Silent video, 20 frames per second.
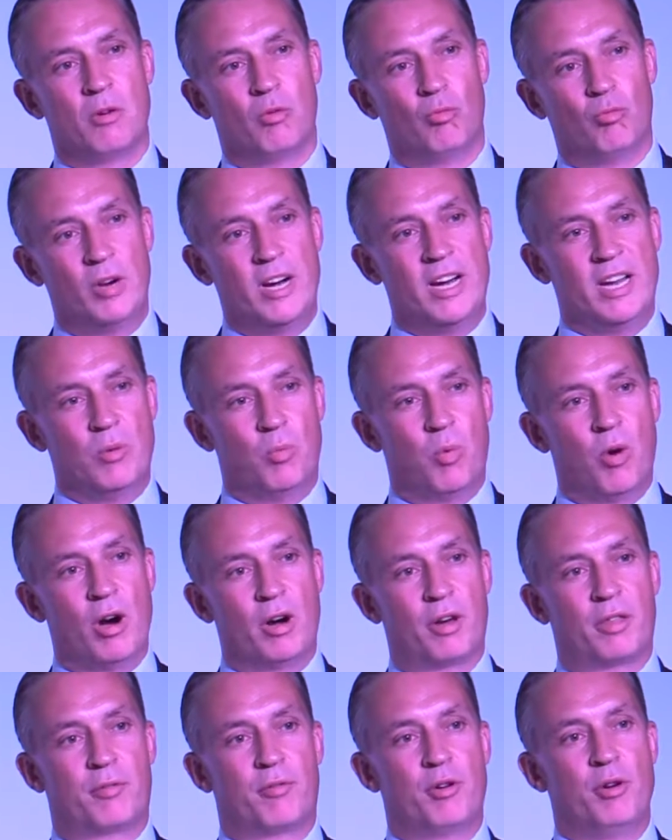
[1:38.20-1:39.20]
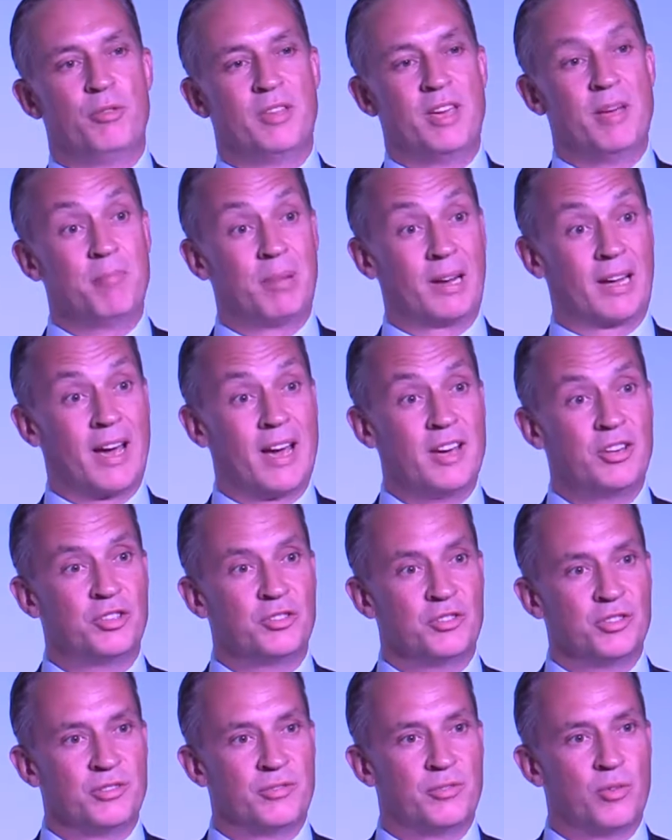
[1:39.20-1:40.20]
really work through the
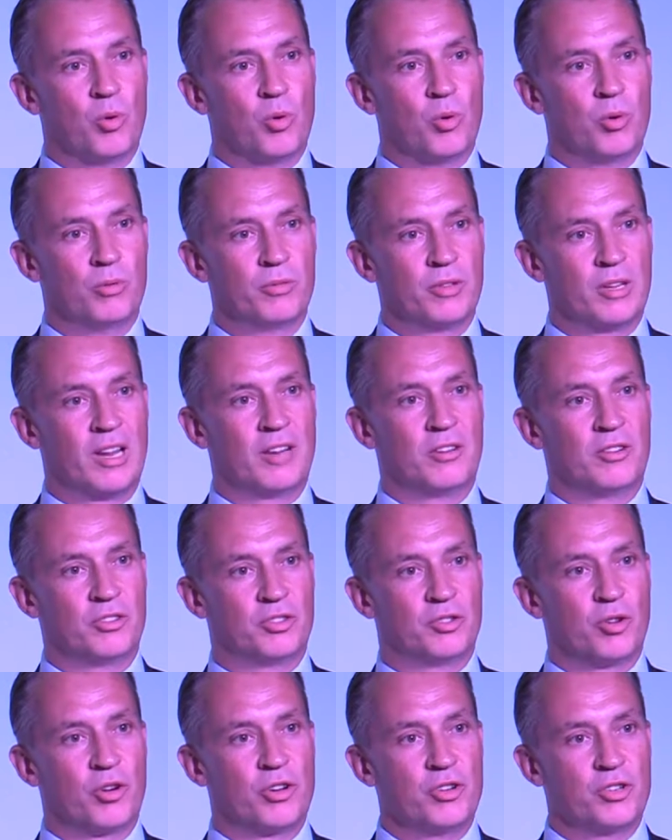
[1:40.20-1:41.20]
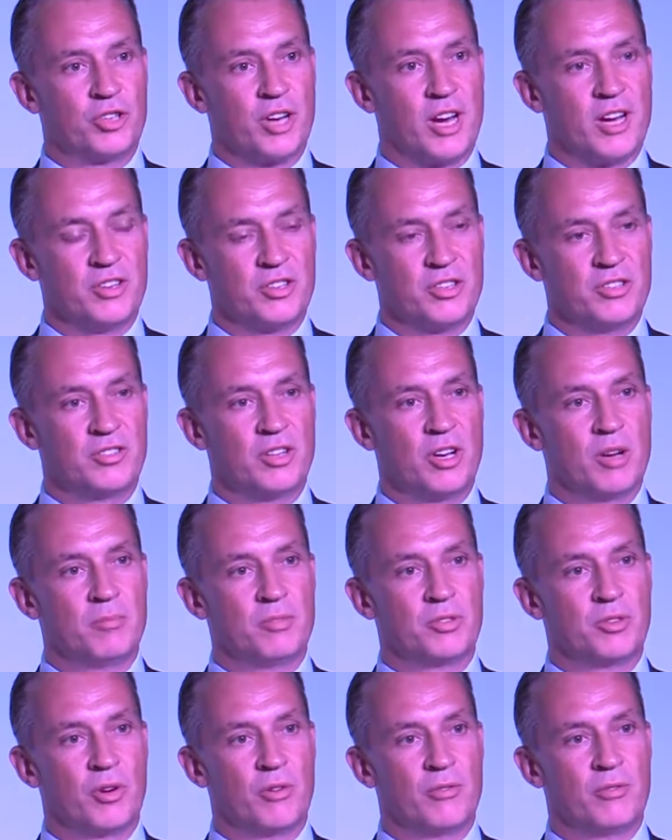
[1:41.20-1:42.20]
implications for the London Stock Exchange in
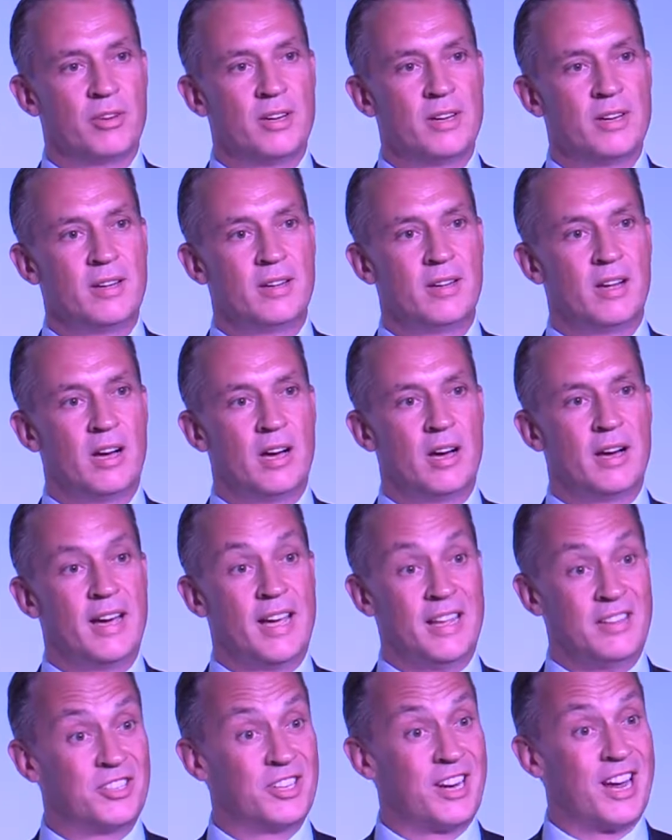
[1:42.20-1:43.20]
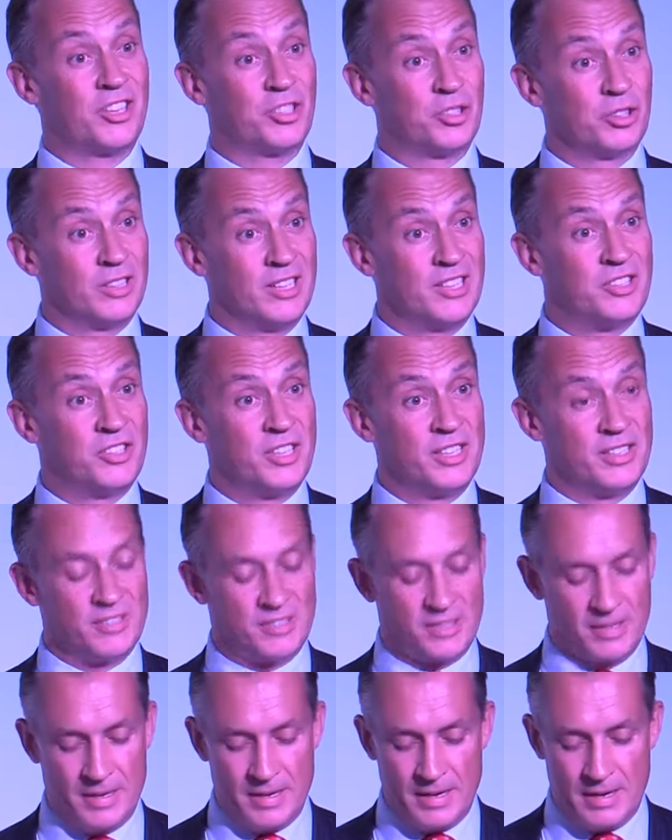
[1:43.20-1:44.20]
terms of international
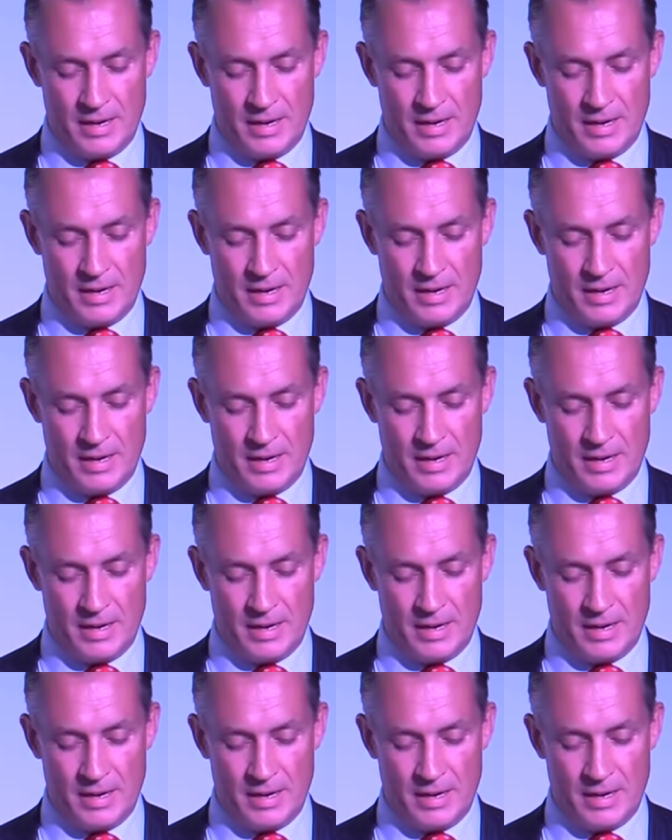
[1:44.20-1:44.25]
listings.